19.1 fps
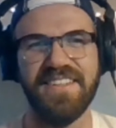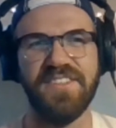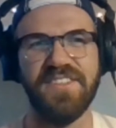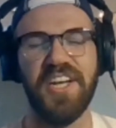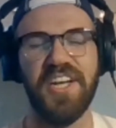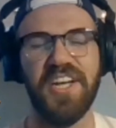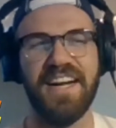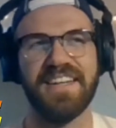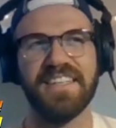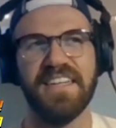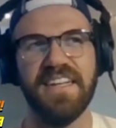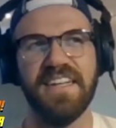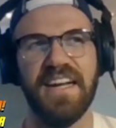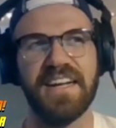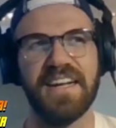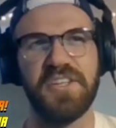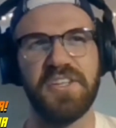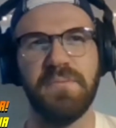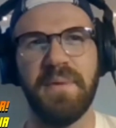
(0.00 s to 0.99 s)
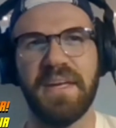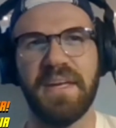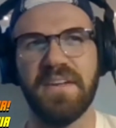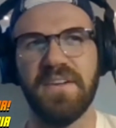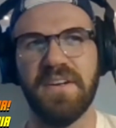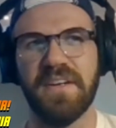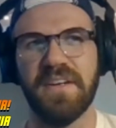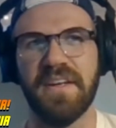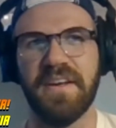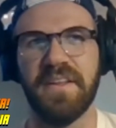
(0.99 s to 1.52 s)
Jack and I actually met
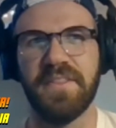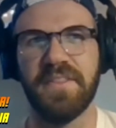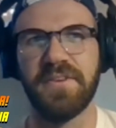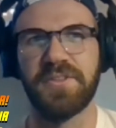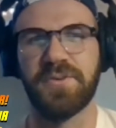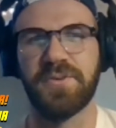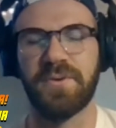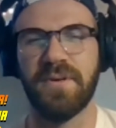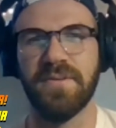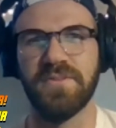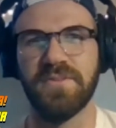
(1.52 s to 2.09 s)
on another tour.